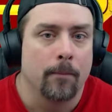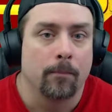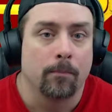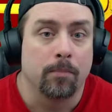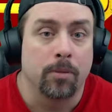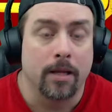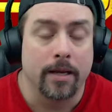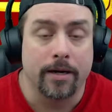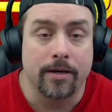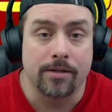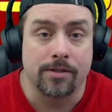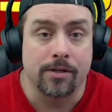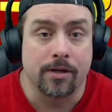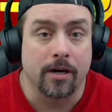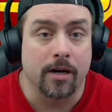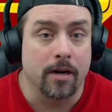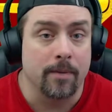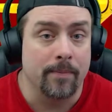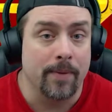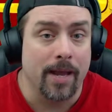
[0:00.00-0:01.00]
players are
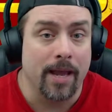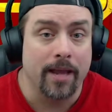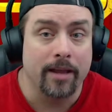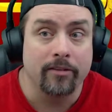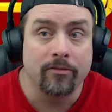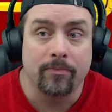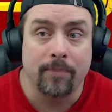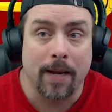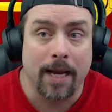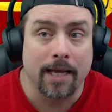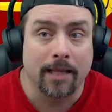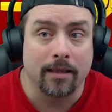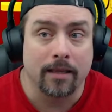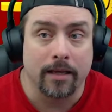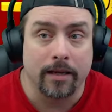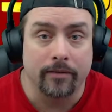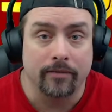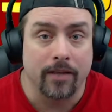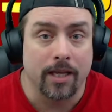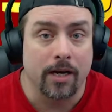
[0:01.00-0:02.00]
going to behave badly
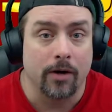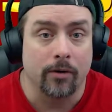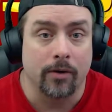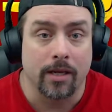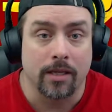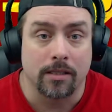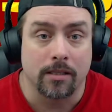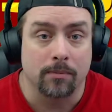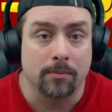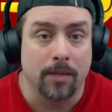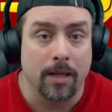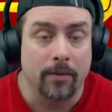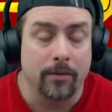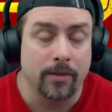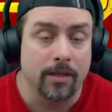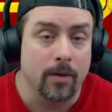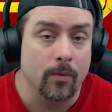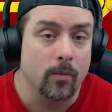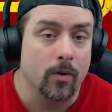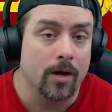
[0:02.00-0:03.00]
if they don't get to play what
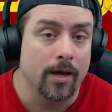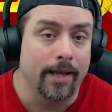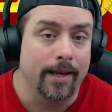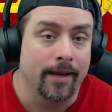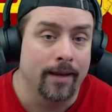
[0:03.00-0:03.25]
they want.